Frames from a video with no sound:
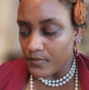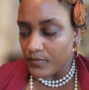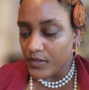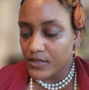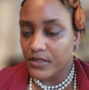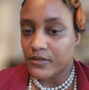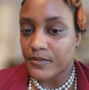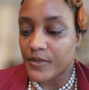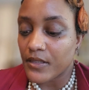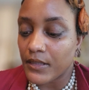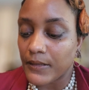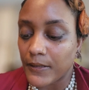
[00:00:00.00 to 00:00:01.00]
Excuse me.
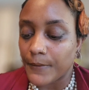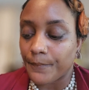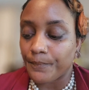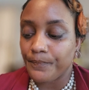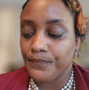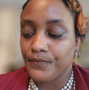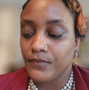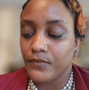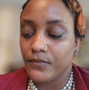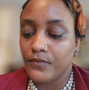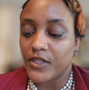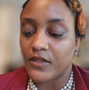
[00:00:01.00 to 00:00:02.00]
And
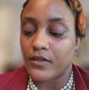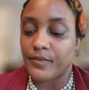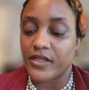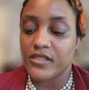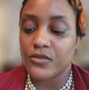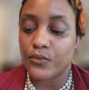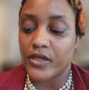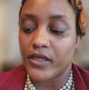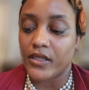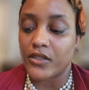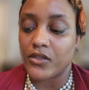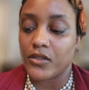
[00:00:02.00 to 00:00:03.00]
the best
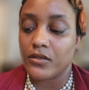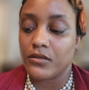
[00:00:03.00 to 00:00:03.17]
way